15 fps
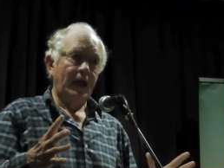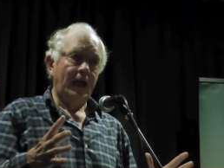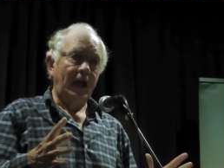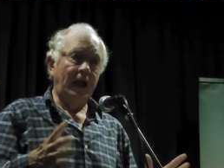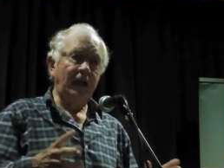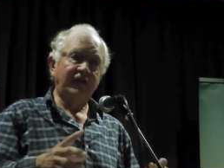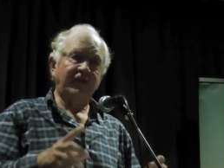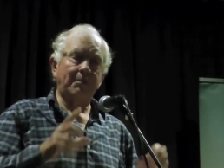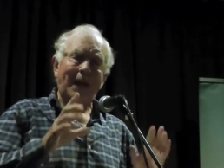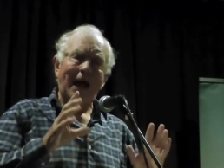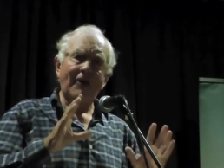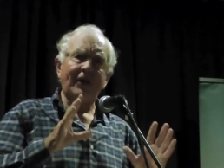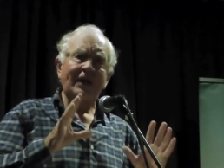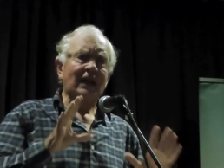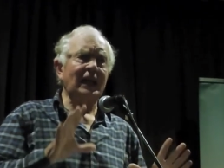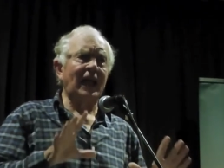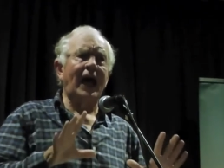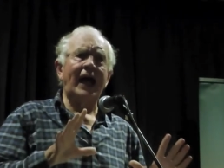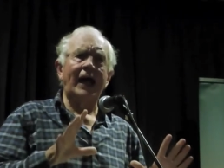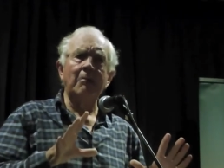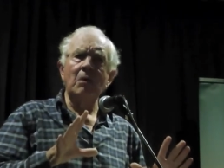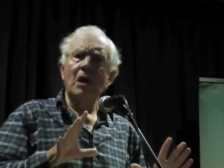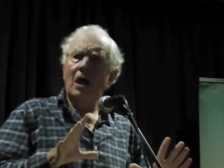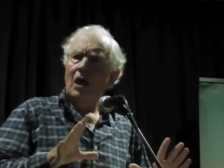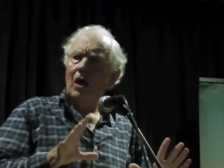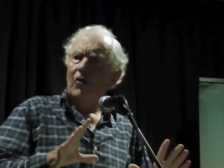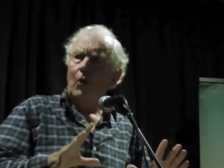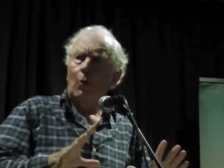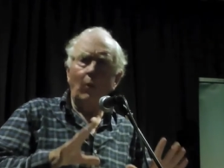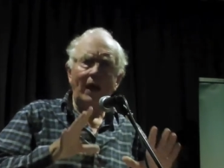and it's about the claim
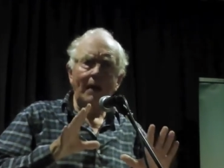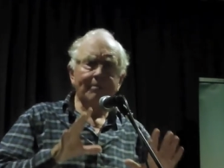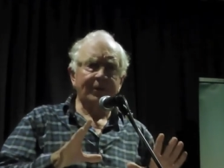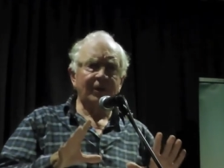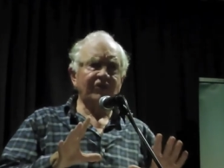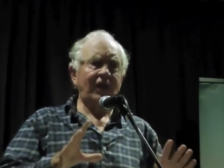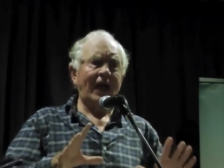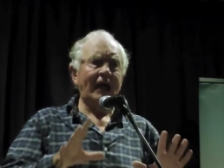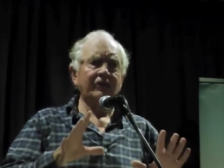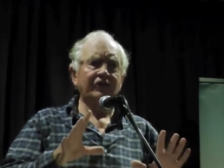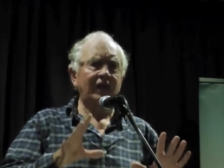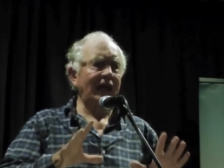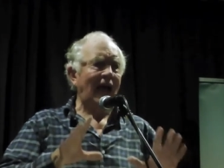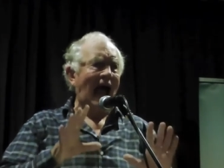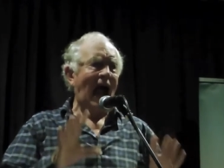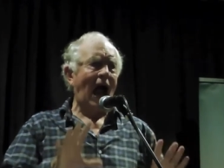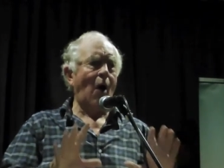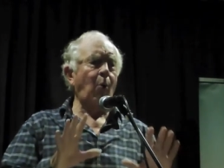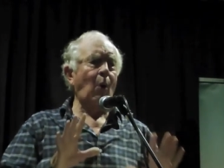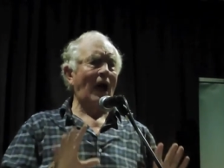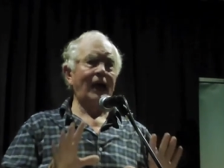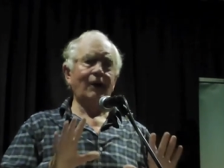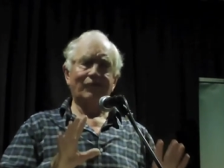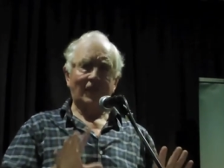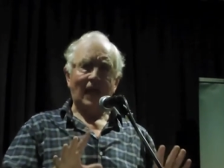that we're protecting our way of